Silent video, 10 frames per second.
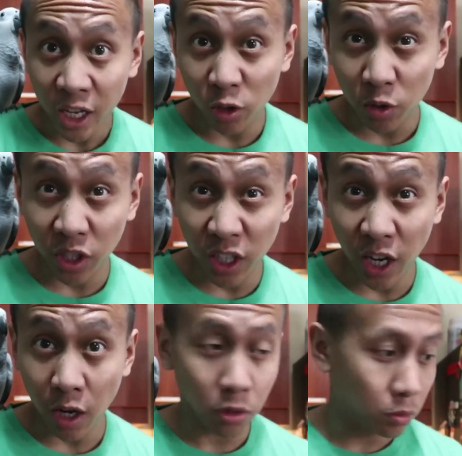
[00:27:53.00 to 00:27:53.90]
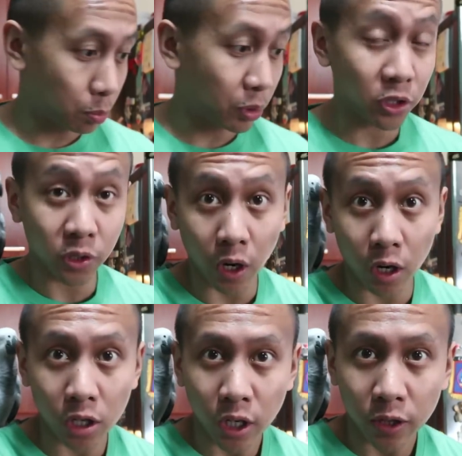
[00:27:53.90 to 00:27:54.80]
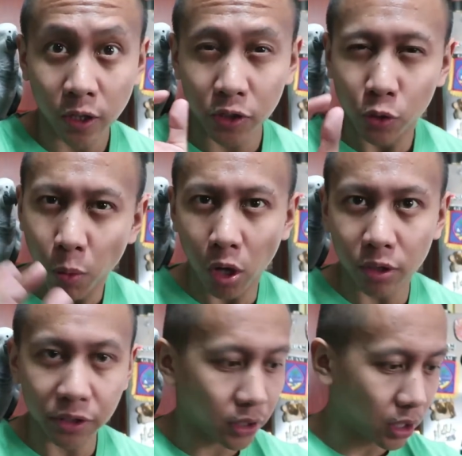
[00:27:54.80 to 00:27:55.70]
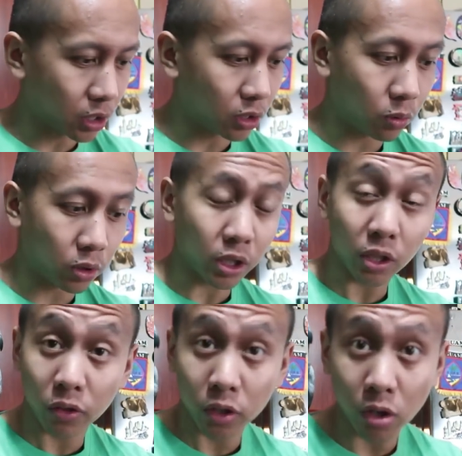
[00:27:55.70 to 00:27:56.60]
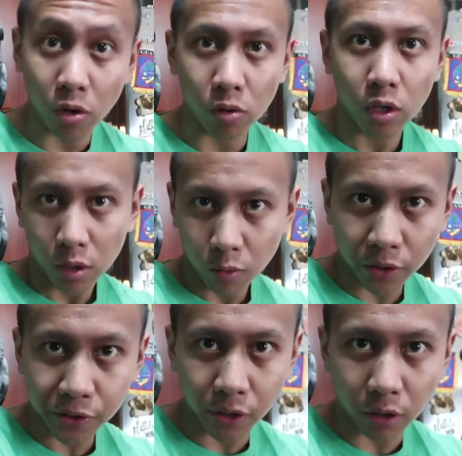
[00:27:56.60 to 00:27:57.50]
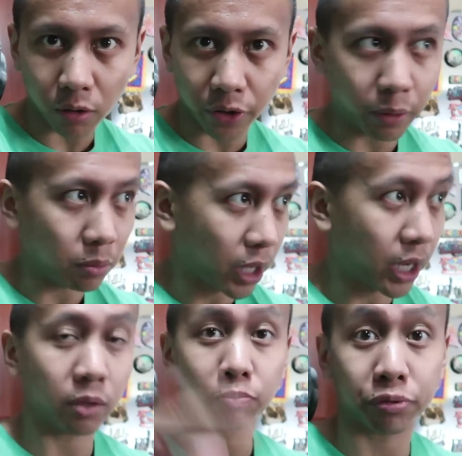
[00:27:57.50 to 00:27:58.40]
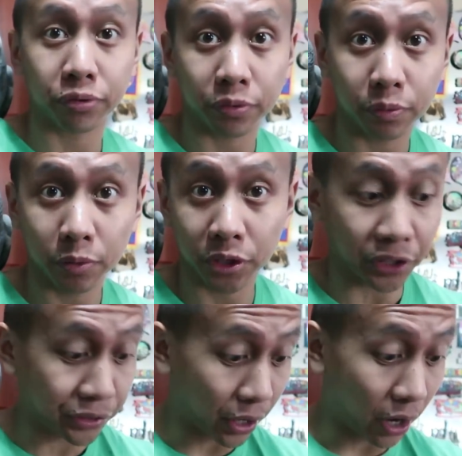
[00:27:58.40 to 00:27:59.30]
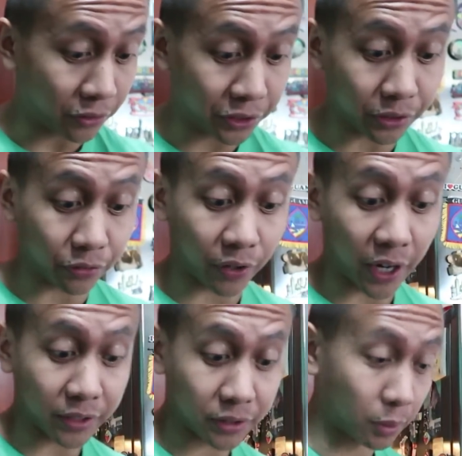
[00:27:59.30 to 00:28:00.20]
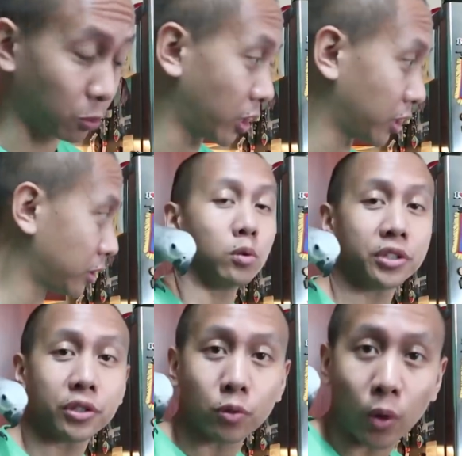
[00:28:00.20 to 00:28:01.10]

And you see how birds are? The smallest thing you wouldn't even know will startle them. And she's off. She's flying somewhere. Which is